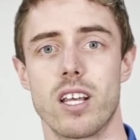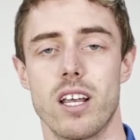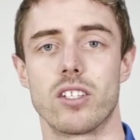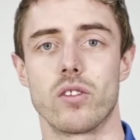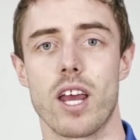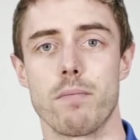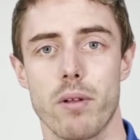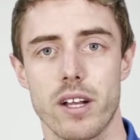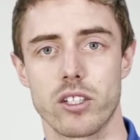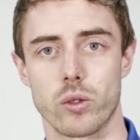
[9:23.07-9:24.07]
So then
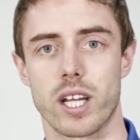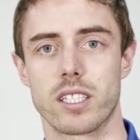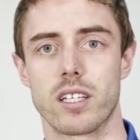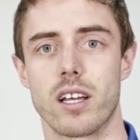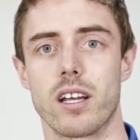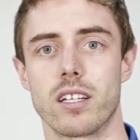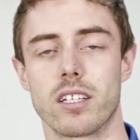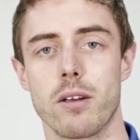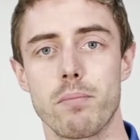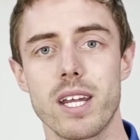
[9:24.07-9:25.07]
players will get to
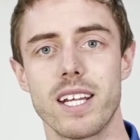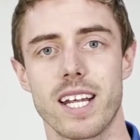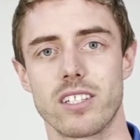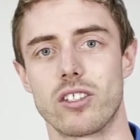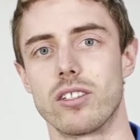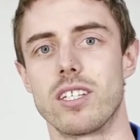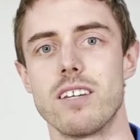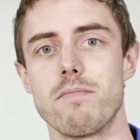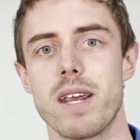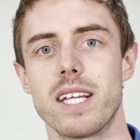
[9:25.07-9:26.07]
compete against their
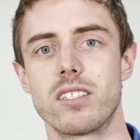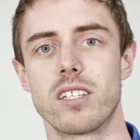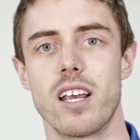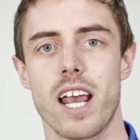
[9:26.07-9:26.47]
teammates